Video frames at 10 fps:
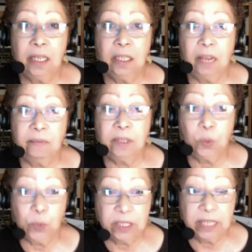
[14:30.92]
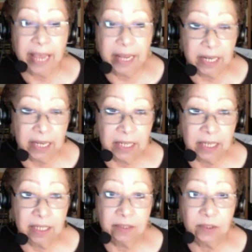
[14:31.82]
He loved the Louisiana in
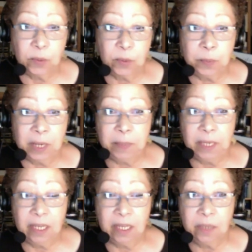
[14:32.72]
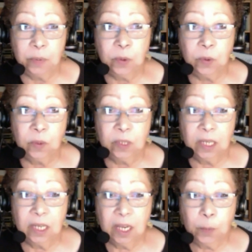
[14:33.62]
it. So maybe he will
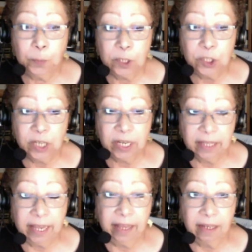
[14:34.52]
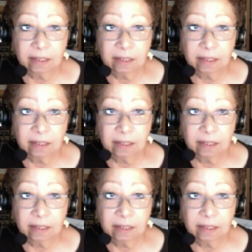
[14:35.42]
appreciate that.